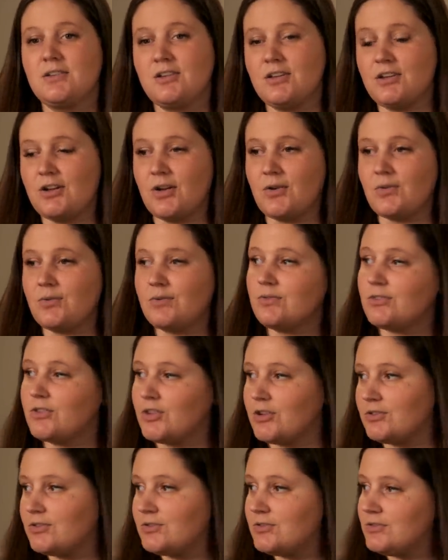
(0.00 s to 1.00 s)
you know,
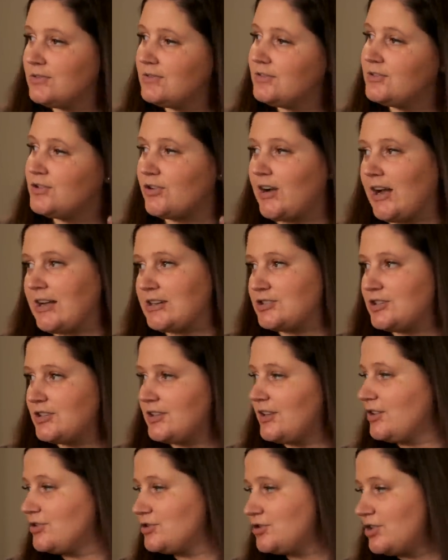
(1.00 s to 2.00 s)
the
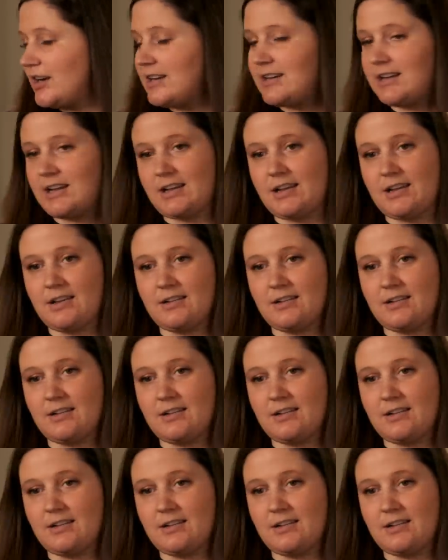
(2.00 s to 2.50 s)
direction they're trending